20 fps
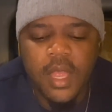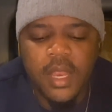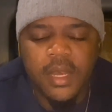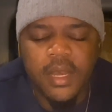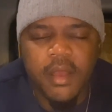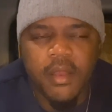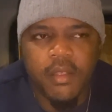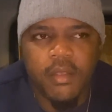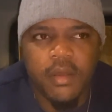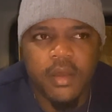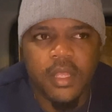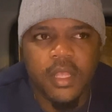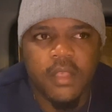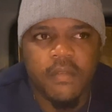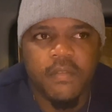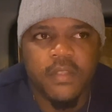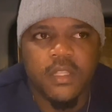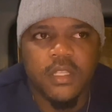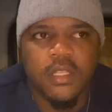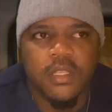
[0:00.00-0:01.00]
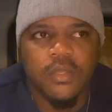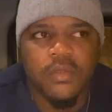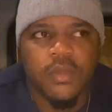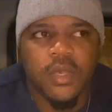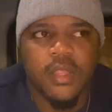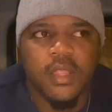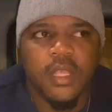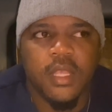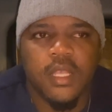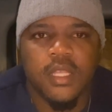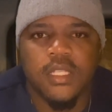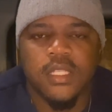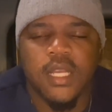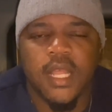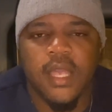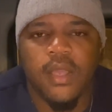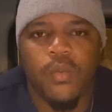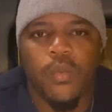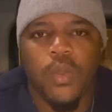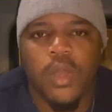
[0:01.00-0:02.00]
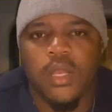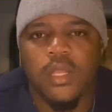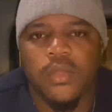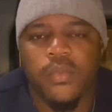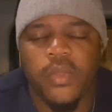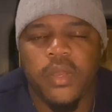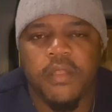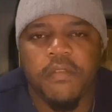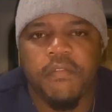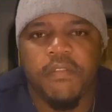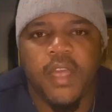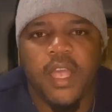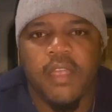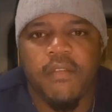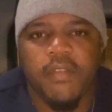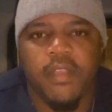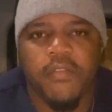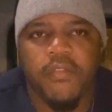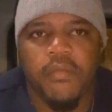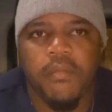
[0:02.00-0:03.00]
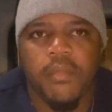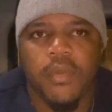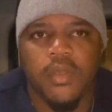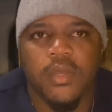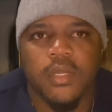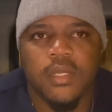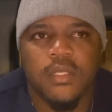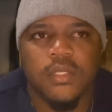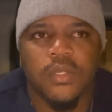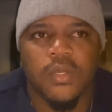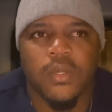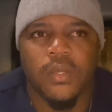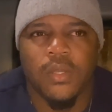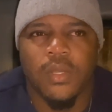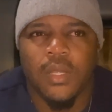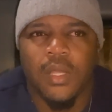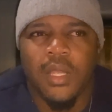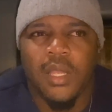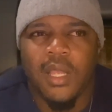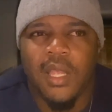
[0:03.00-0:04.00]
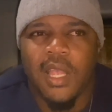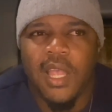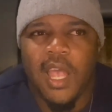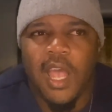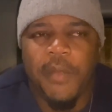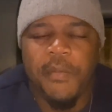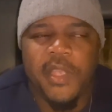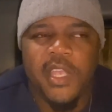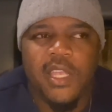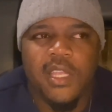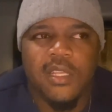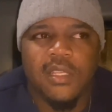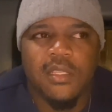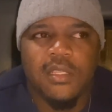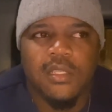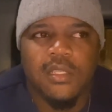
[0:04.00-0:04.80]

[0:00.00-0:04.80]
They're gonna give it to you, I think it's like $125 every month. So I mean,